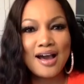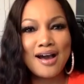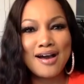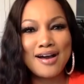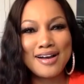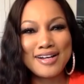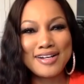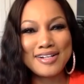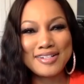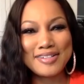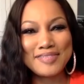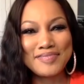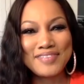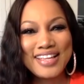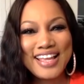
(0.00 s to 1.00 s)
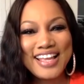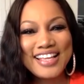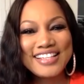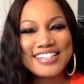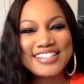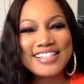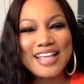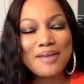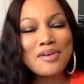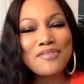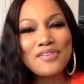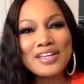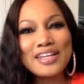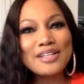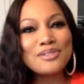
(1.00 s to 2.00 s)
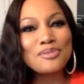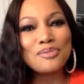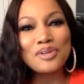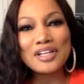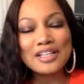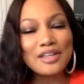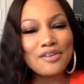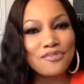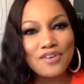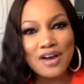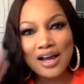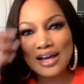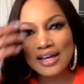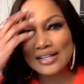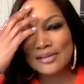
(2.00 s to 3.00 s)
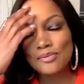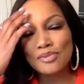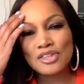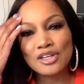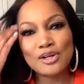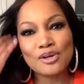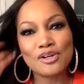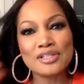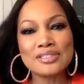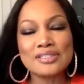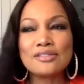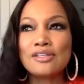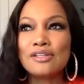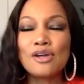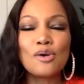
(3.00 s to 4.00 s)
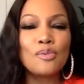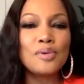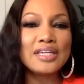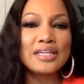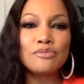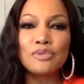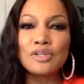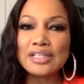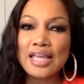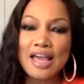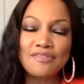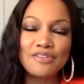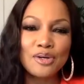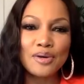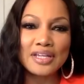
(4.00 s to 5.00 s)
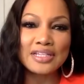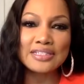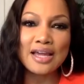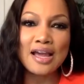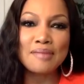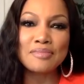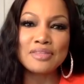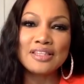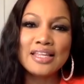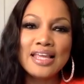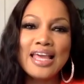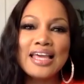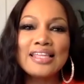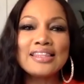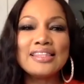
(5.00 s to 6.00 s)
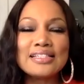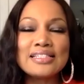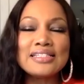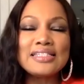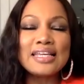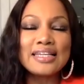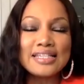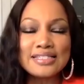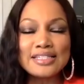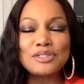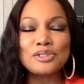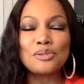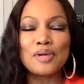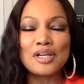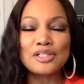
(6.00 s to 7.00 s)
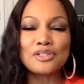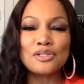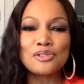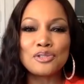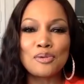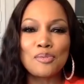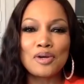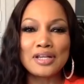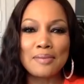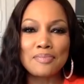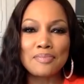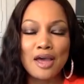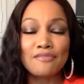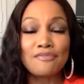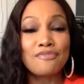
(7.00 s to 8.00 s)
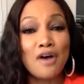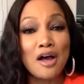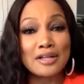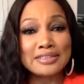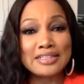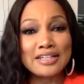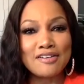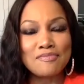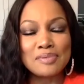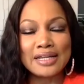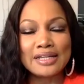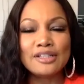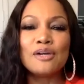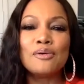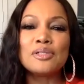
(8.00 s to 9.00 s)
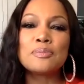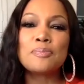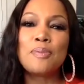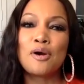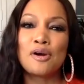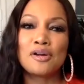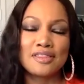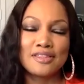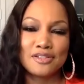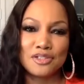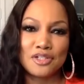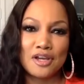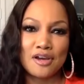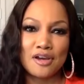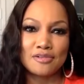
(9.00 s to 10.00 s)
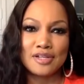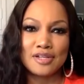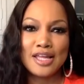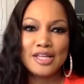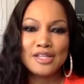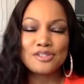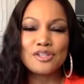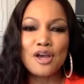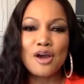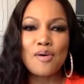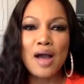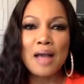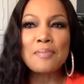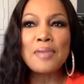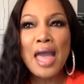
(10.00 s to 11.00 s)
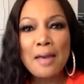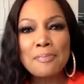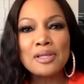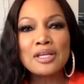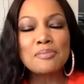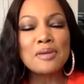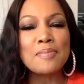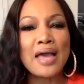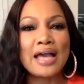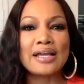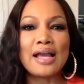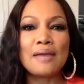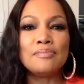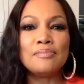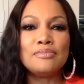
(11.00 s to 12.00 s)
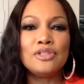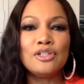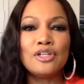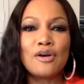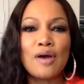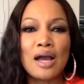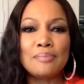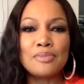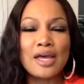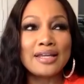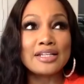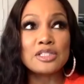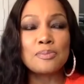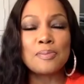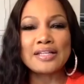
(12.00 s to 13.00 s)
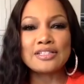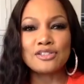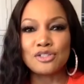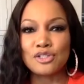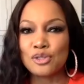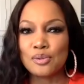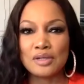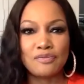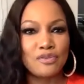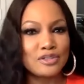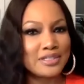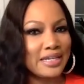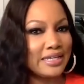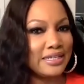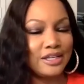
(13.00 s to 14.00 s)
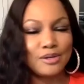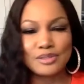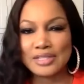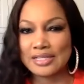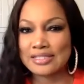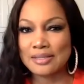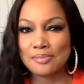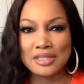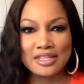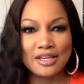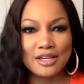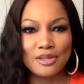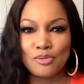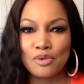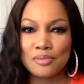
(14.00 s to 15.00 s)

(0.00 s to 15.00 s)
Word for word: Um, some of it is really fun. The girls, you know, we can really have a great time. And the sticky situations are what I'm not fond of, but I know it's part of the show. So I'm happy to be back. I'm, you know, I'm not expecting to do it for 10 years like some of the other